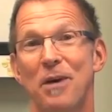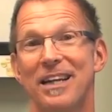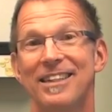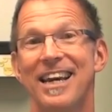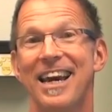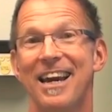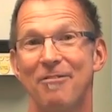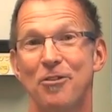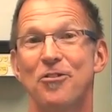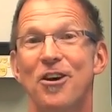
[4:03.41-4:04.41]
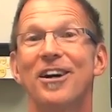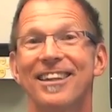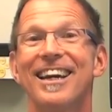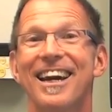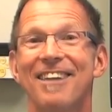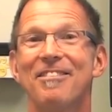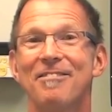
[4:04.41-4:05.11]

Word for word: pet to have, your dog to have,